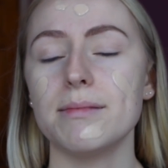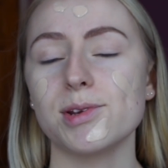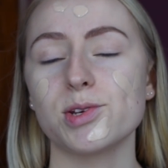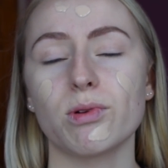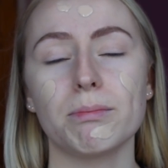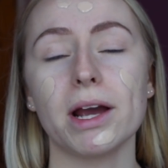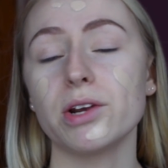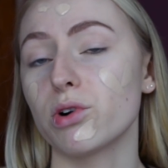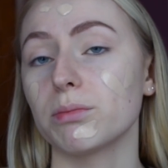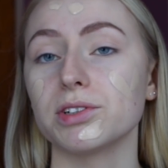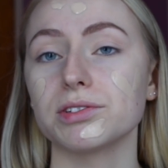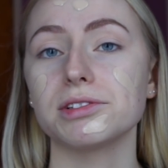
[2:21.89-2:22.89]
Just want my
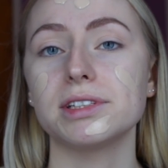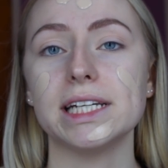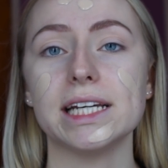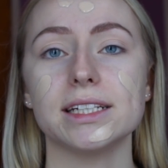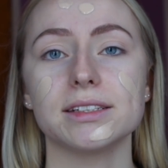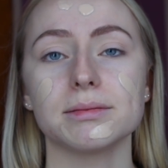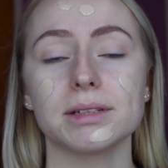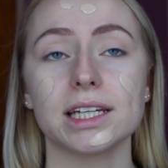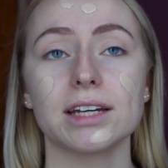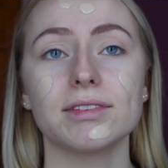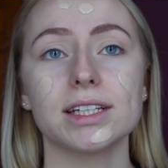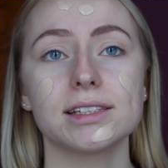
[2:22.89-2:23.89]
normal routine to
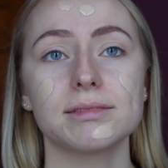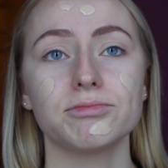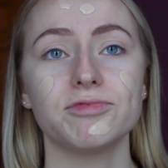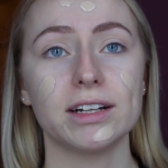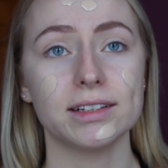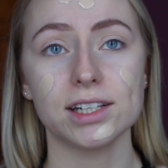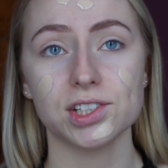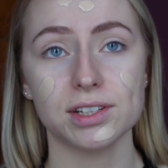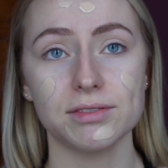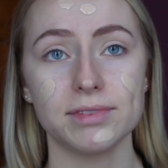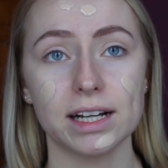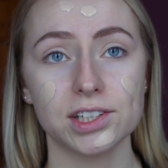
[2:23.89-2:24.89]
really give this foundation
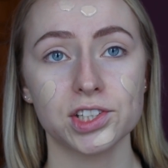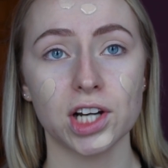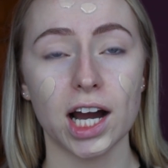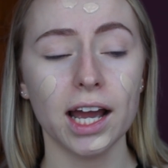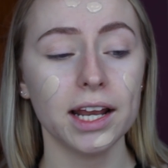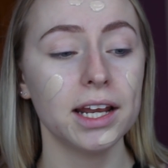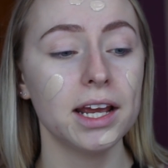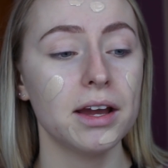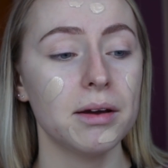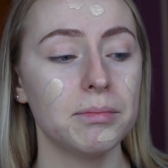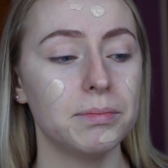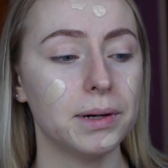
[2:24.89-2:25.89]
a fair shot.
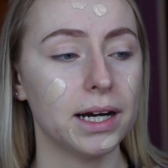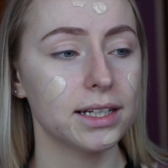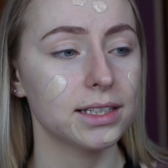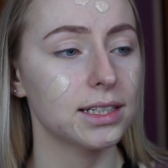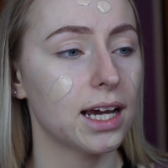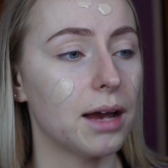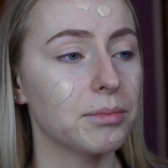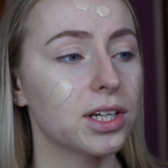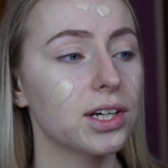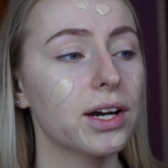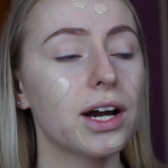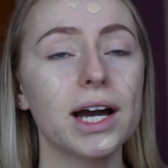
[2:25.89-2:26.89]
But I'm
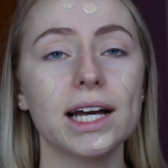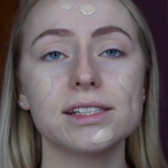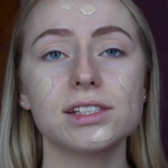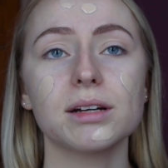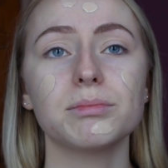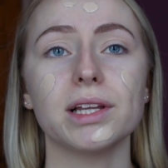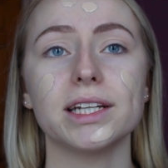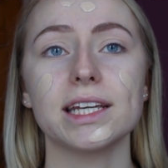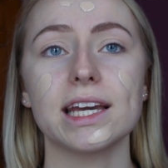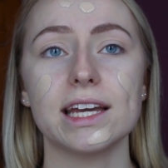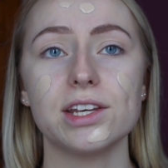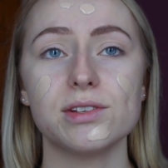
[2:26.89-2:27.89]
going to go ahead and start
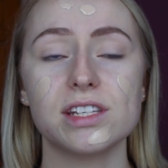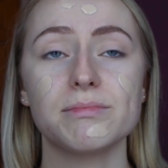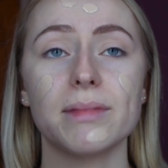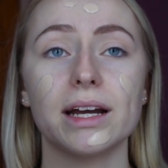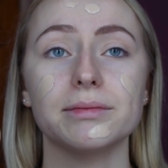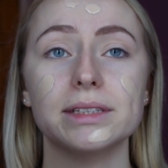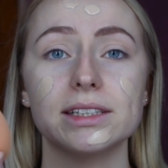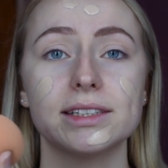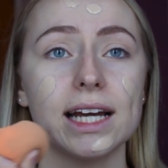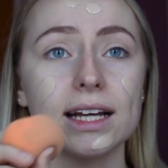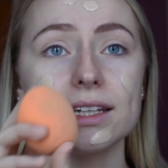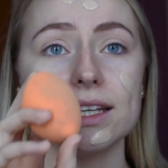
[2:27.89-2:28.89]
blending in using my Real
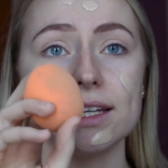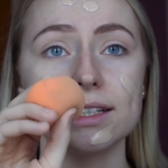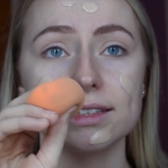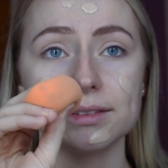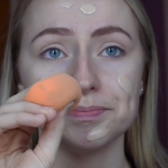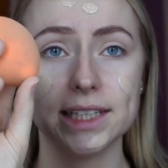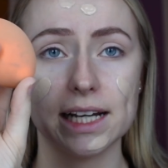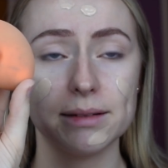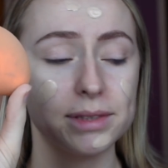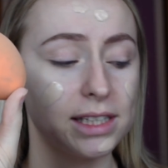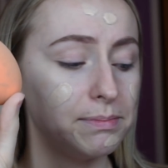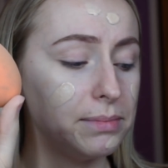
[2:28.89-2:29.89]
Techniques
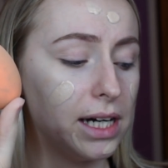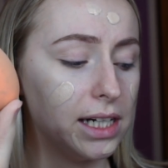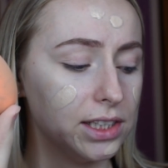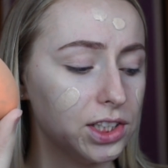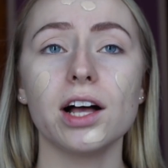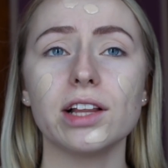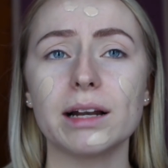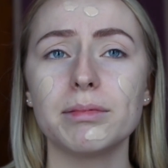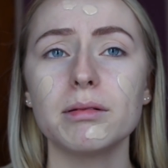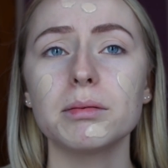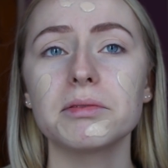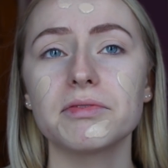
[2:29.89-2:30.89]
damp sponge. A lot of
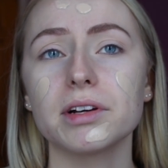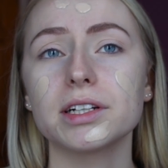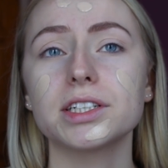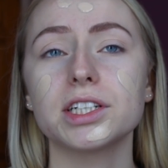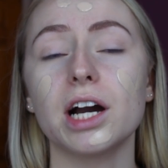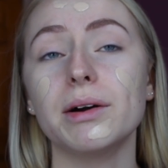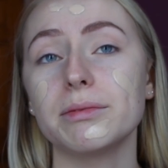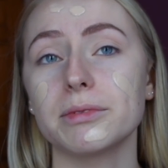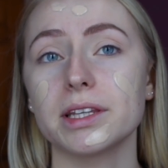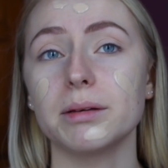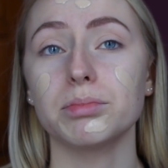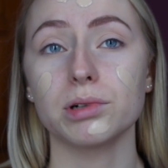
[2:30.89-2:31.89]
people prefer to go in
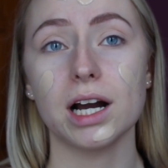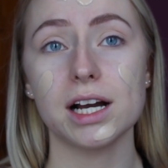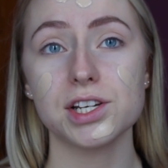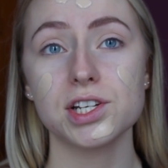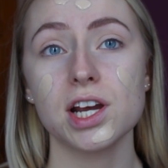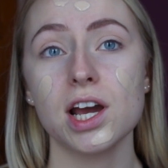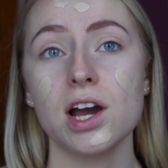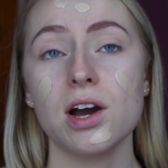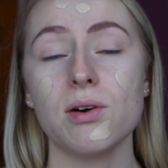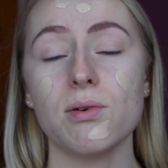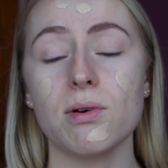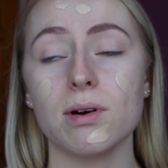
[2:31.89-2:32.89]
with a brush,
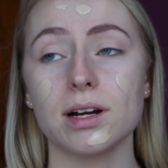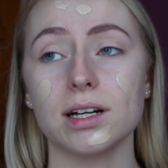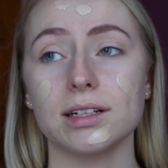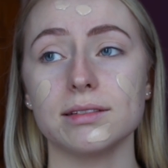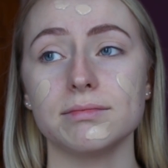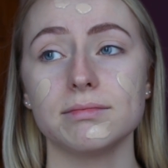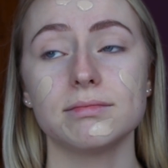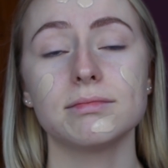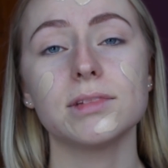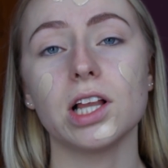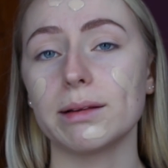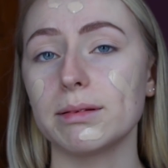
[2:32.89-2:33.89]
or
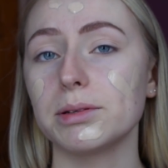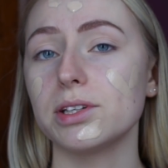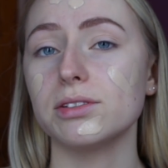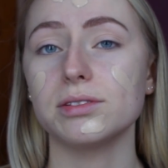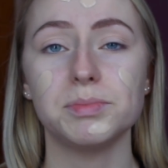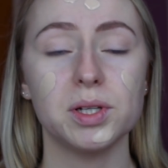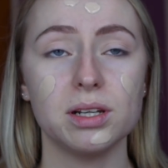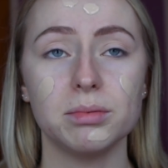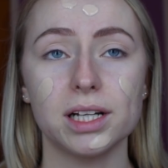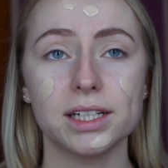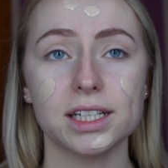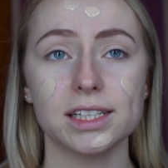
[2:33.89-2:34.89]
a lot of people use beauty
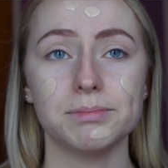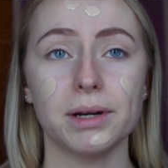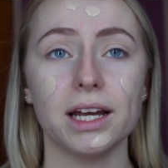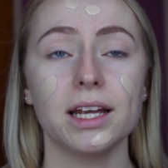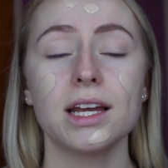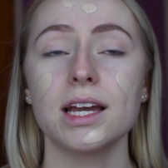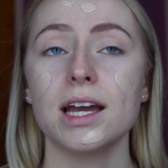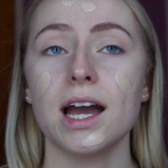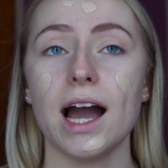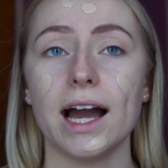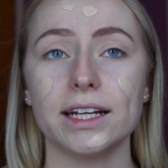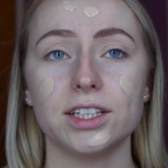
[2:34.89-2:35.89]
blenders, but
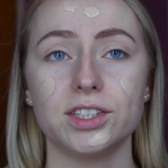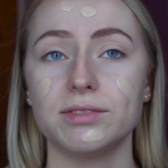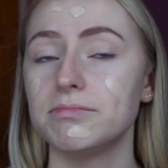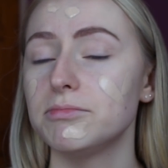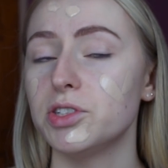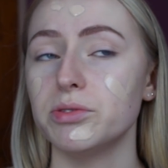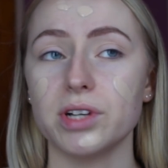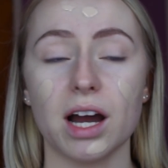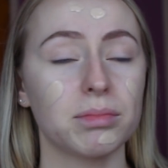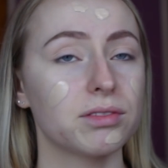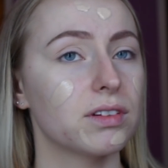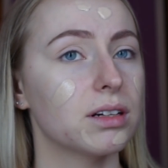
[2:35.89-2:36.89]
I do
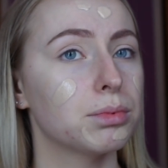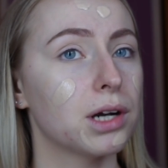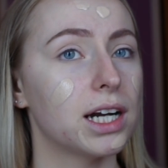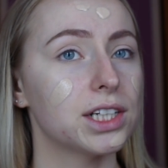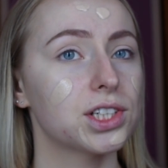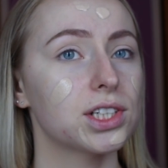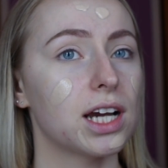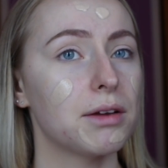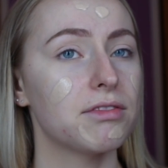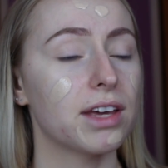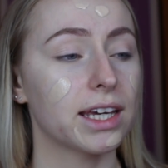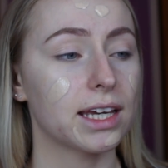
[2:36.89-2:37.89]
not prefer a brush. I
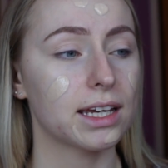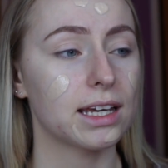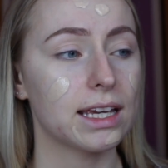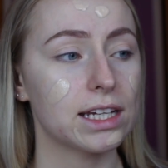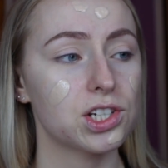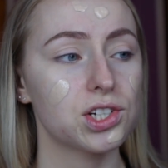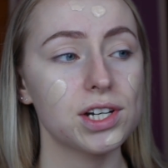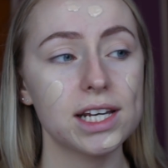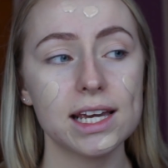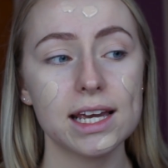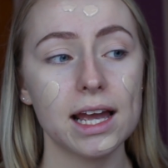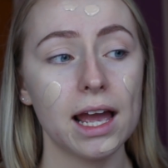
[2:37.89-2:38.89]
feel like it can get
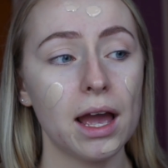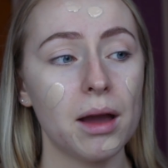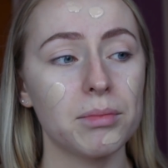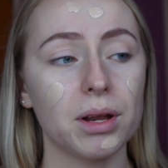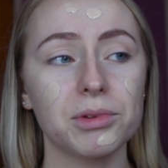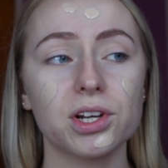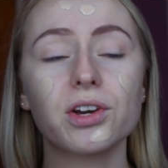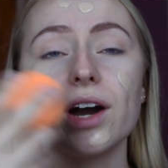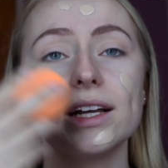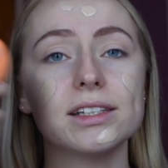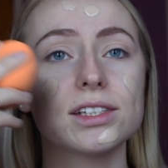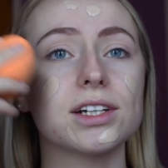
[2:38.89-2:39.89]
streaky, but I'm going to go
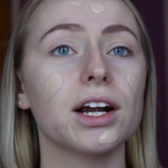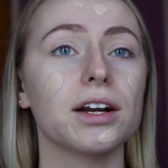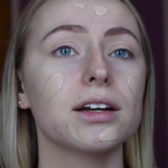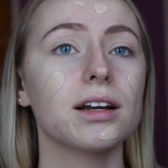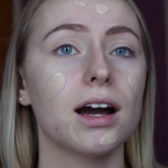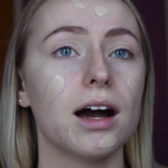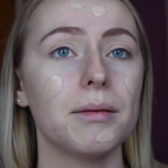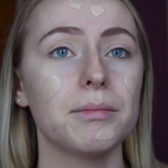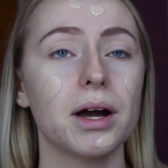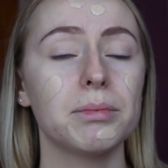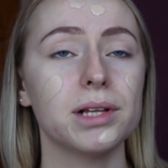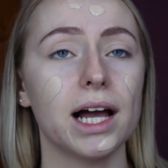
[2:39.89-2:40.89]
ahead and start
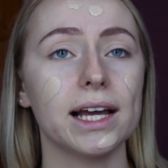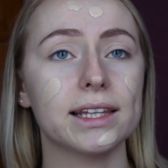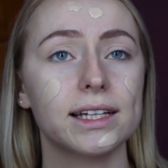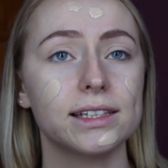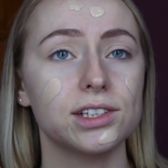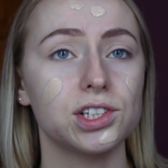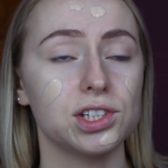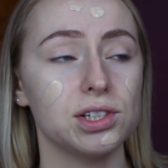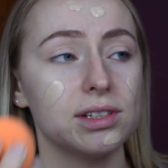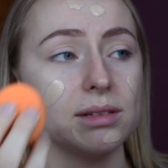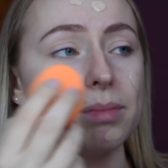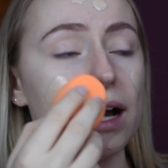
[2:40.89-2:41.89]
applying this just
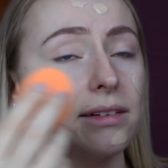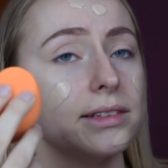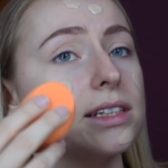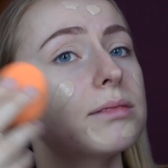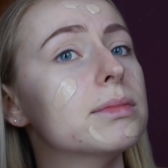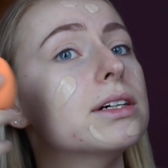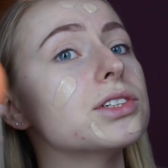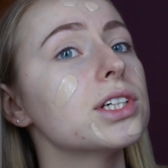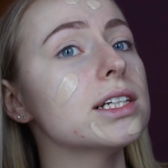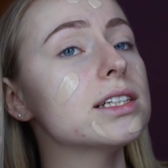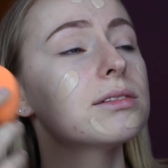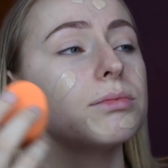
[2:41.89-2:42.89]
using pouncing
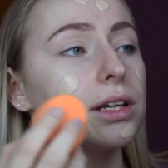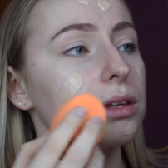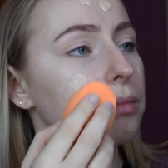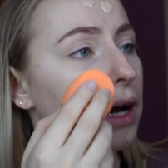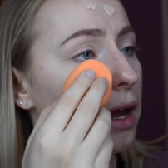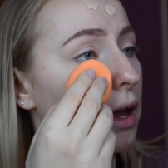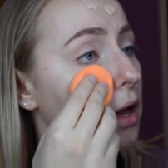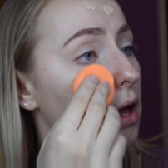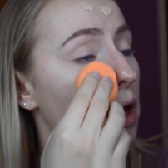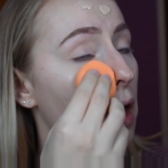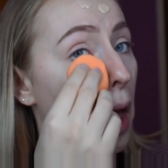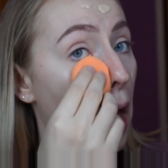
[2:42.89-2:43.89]
motions with my
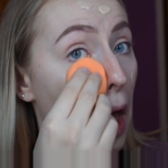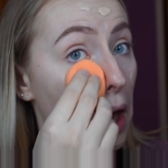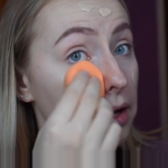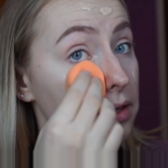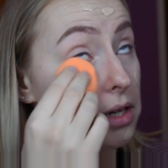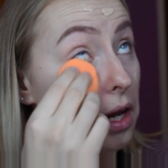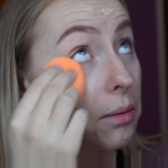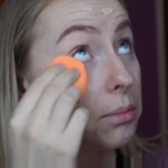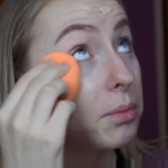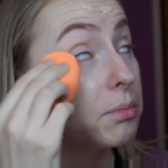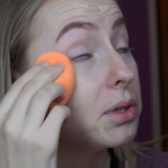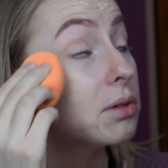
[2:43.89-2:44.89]

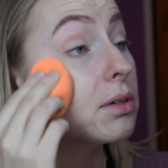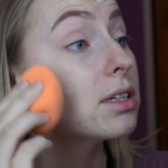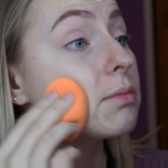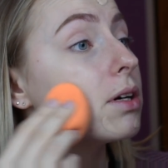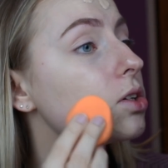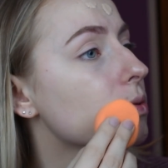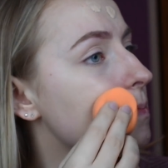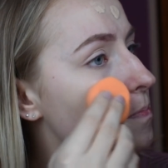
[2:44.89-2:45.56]
damp beauty sponge.